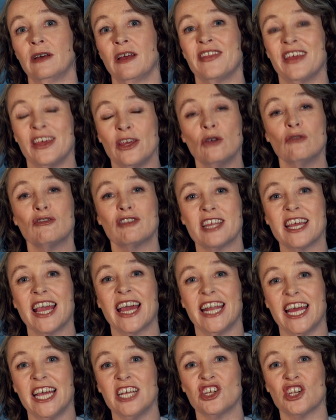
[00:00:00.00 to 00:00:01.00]
They used the
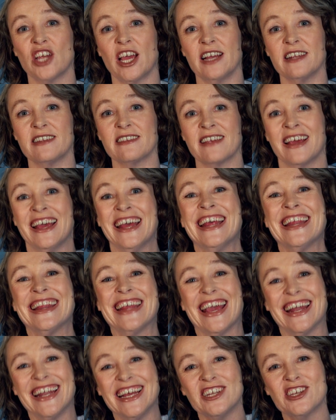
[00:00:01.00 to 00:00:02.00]

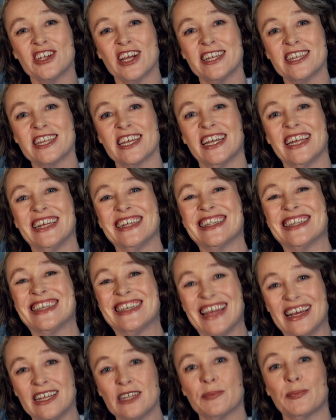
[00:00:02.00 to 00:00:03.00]
NHS that is
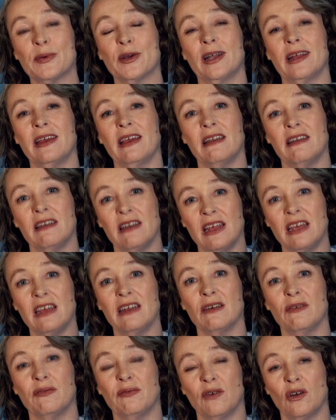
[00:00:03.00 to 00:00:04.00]
desperately in
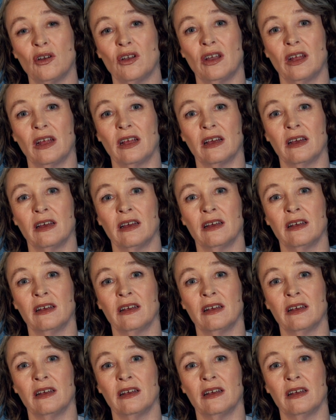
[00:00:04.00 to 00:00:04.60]
need of funding.